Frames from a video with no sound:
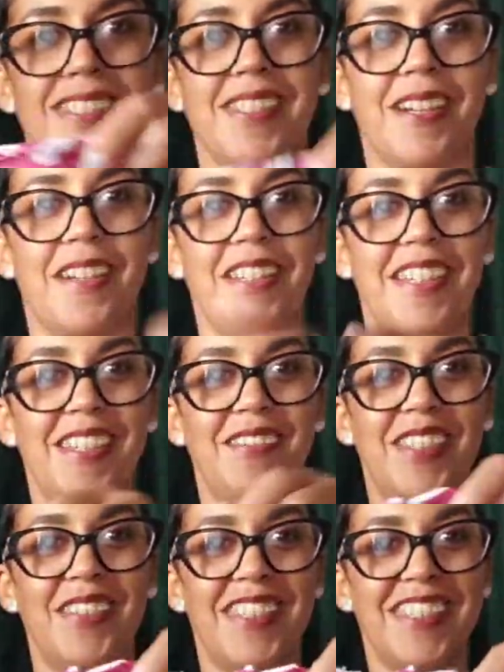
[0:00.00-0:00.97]
I lined
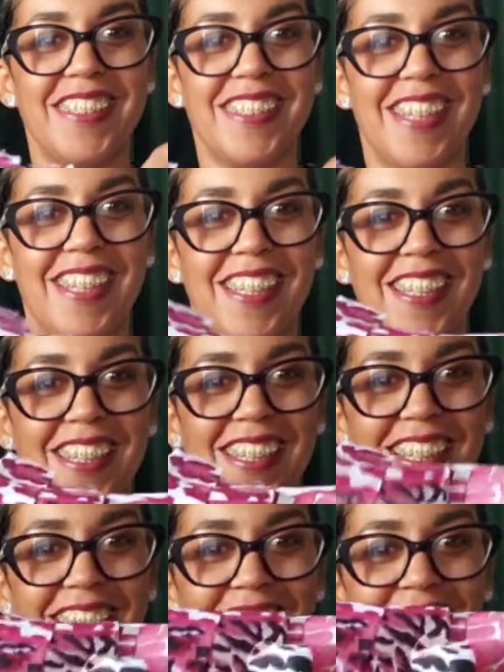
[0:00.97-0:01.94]
up the side. Well,
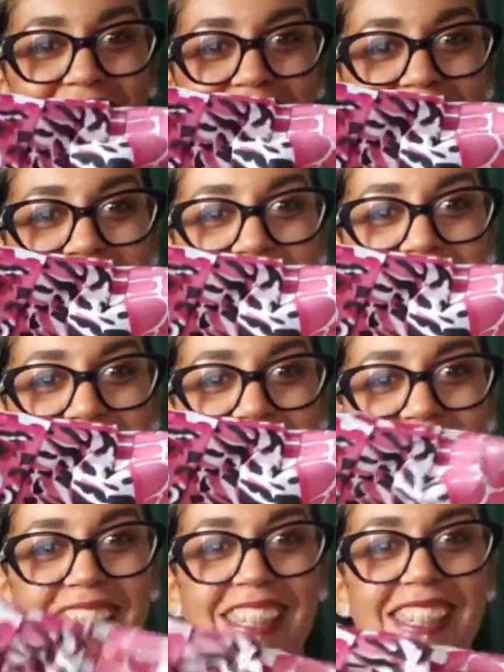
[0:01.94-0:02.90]
sorry,
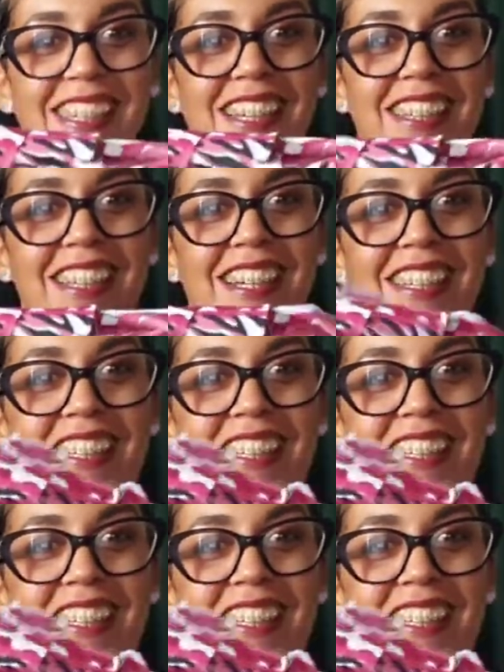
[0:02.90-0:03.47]
maybe this side.